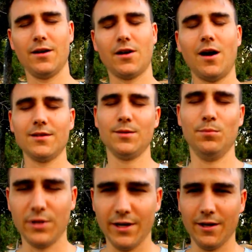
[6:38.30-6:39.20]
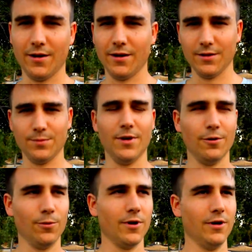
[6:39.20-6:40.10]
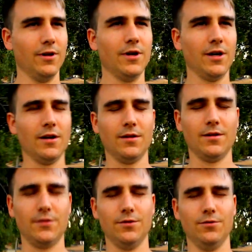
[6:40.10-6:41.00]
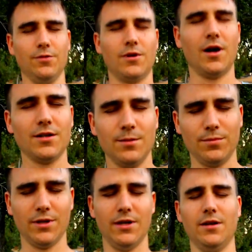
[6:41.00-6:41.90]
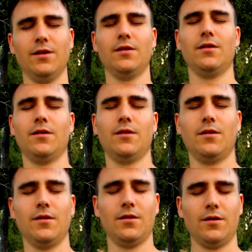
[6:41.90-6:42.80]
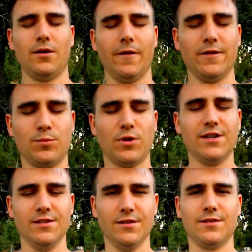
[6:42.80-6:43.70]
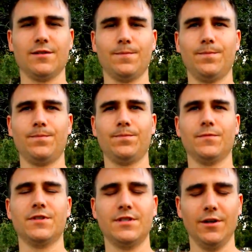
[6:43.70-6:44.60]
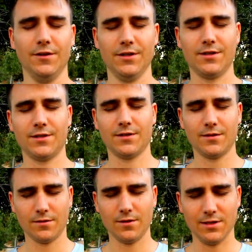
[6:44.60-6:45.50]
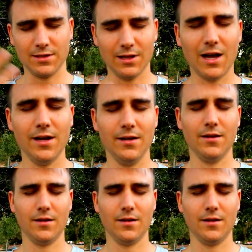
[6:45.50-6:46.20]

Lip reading: contemplating on, is a better word. To contemplate on this presence, stillness, this light,